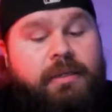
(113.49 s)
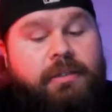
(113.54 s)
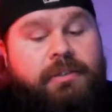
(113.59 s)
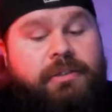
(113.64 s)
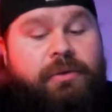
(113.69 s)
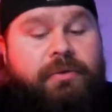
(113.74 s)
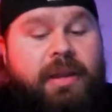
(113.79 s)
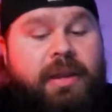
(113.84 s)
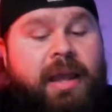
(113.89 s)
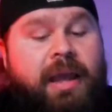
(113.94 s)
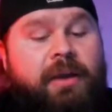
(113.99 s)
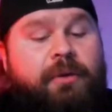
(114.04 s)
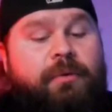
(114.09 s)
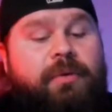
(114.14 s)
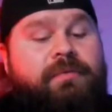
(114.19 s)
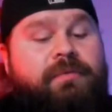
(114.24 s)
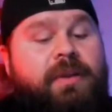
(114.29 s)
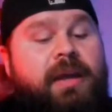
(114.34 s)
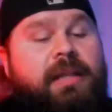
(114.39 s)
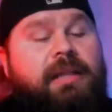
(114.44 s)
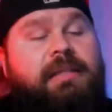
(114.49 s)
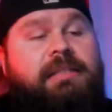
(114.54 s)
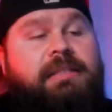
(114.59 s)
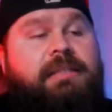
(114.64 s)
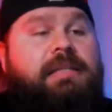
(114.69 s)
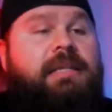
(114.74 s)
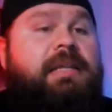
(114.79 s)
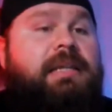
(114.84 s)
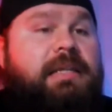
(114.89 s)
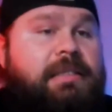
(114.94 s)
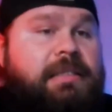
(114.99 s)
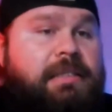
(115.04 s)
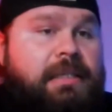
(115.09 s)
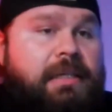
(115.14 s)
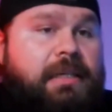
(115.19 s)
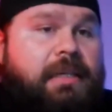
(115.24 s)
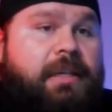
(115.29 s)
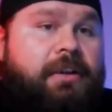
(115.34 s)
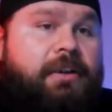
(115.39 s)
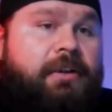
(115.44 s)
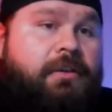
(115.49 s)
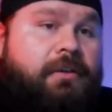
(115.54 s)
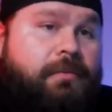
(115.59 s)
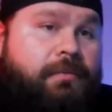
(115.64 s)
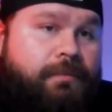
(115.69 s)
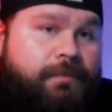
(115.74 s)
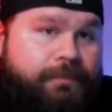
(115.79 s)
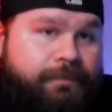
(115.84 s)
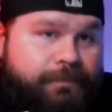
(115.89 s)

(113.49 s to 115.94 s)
So now we've got the CDC here